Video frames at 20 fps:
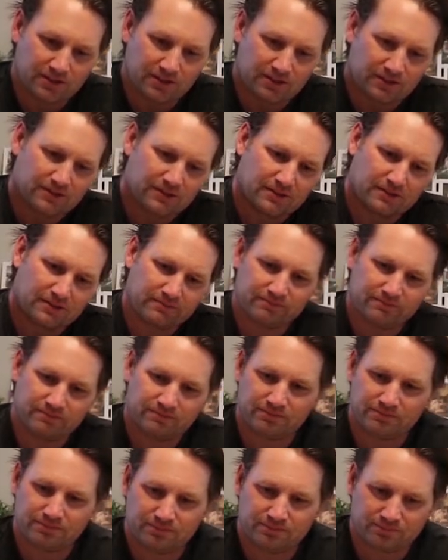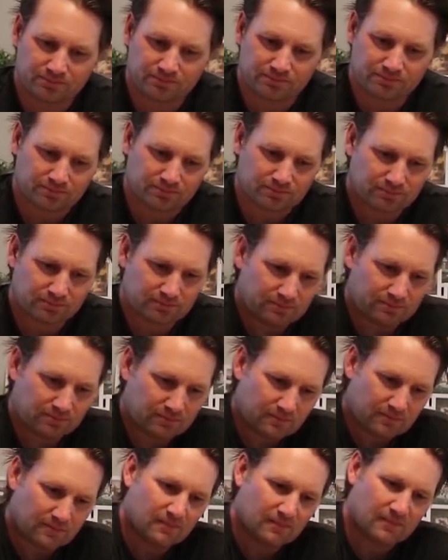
(silence)